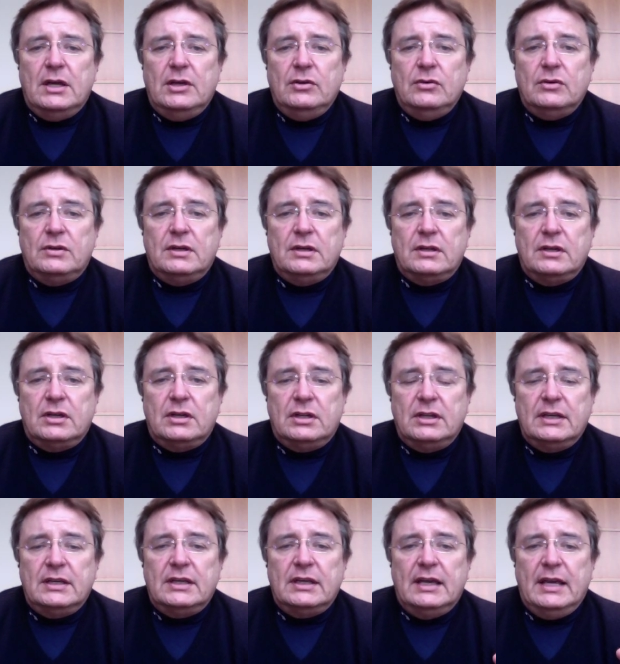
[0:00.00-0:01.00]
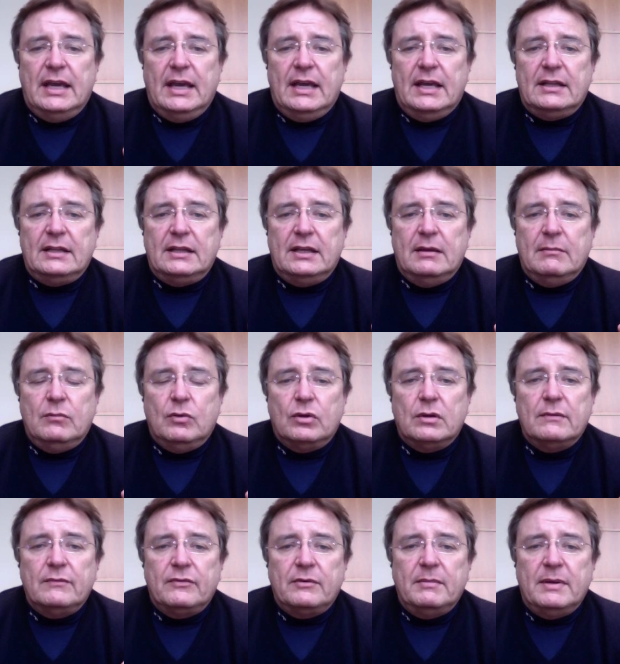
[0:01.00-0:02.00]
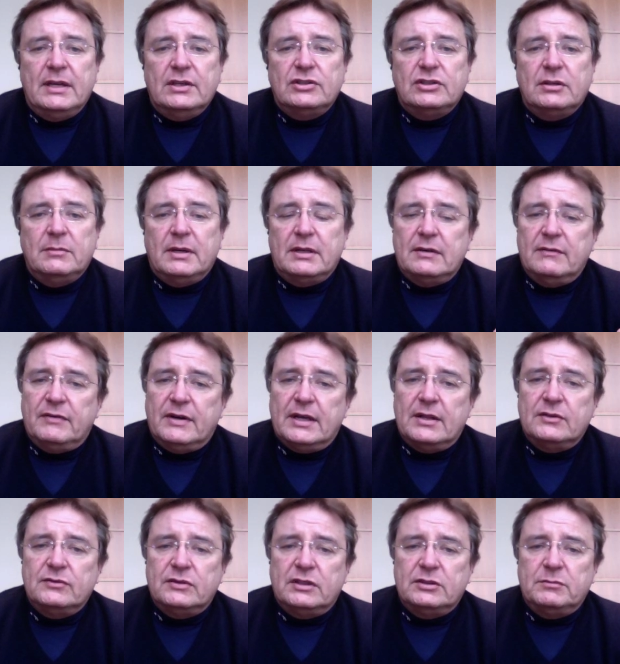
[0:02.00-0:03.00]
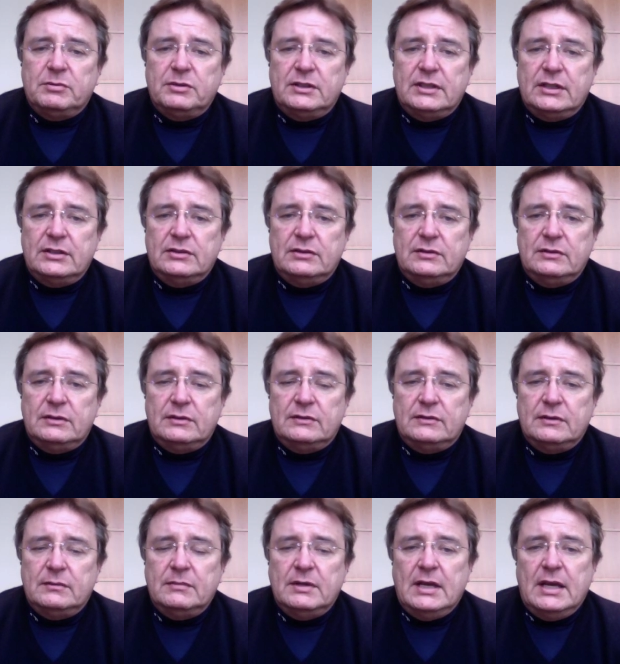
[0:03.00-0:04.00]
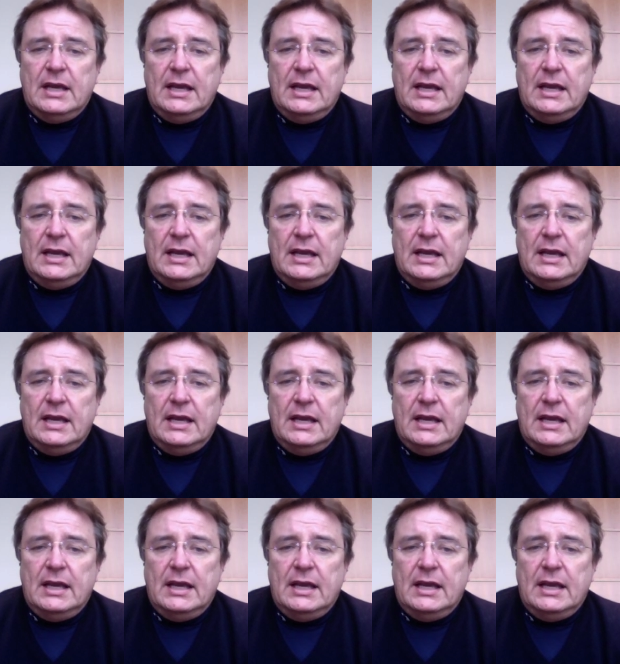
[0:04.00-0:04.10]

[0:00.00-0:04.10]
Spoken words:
you can click and get more information about the Father's Rights Protection System